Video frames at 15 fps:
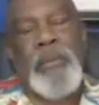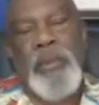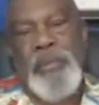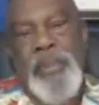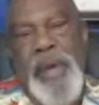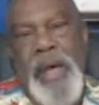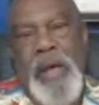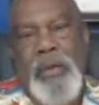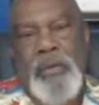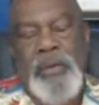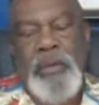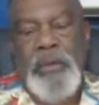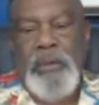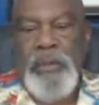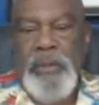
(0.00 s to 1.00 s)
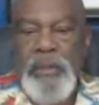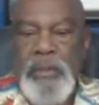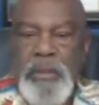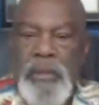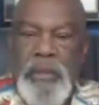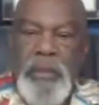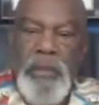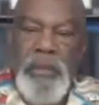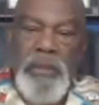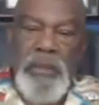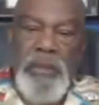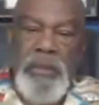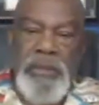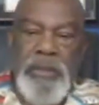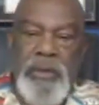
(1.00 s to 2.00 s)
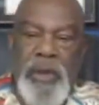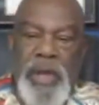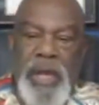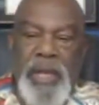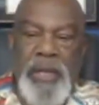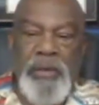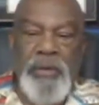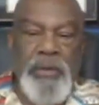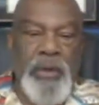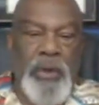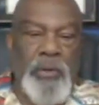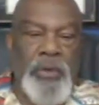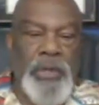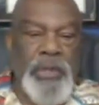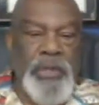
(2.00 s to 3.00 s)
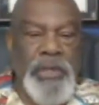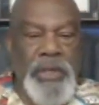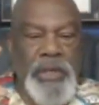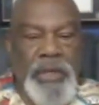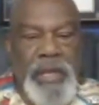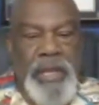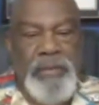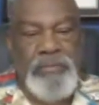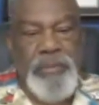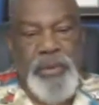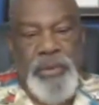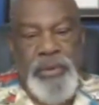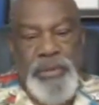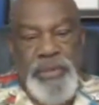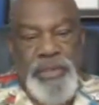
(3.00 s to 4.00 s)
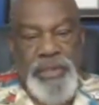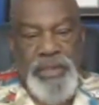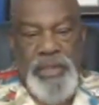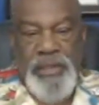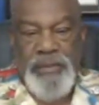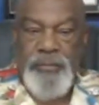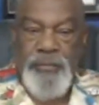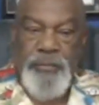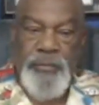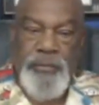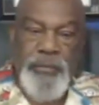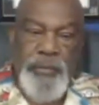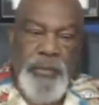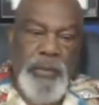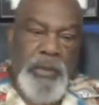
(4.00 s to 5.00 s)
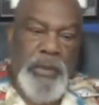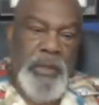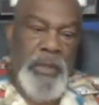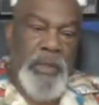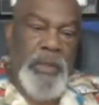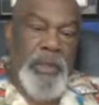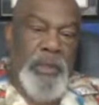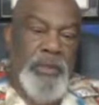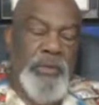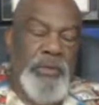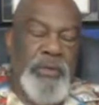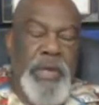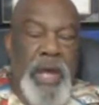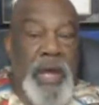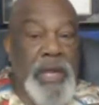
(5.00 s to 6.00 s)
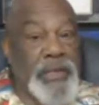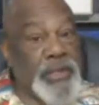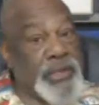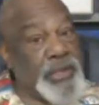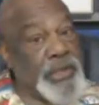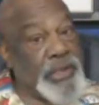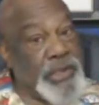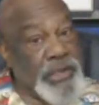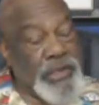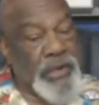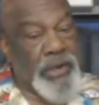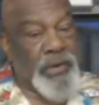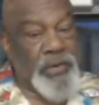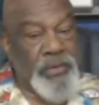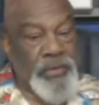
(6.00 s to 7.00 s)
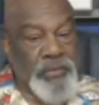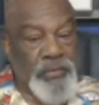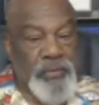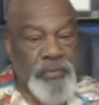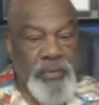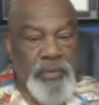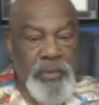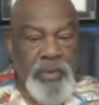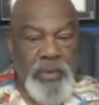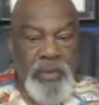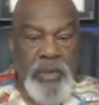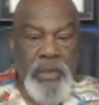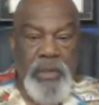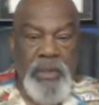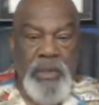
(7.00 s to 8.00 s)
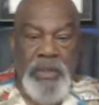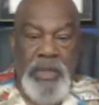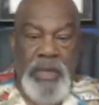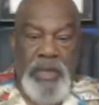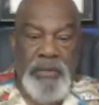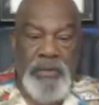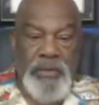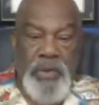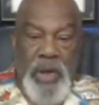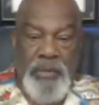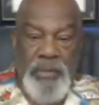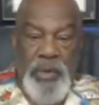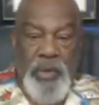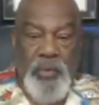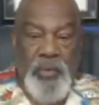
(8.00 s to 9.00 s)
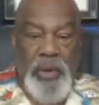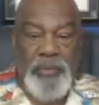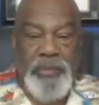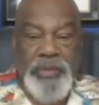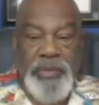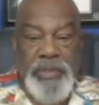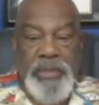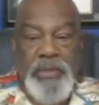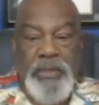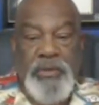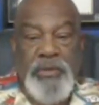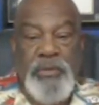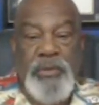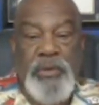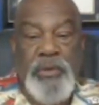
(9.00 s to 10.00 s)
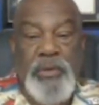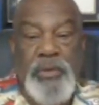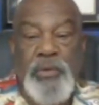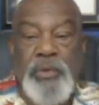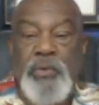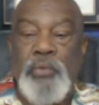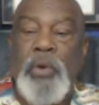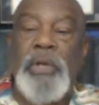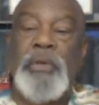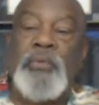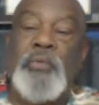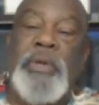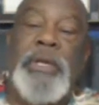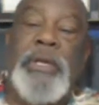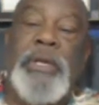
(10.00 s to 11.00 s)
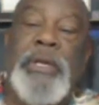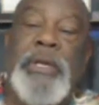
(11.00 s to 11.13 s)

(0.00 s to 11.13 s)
So I ain't gonna go into none of that bullshit. You guys should know that, you know, I'm gonna represent to you the who, what, when, where, and why.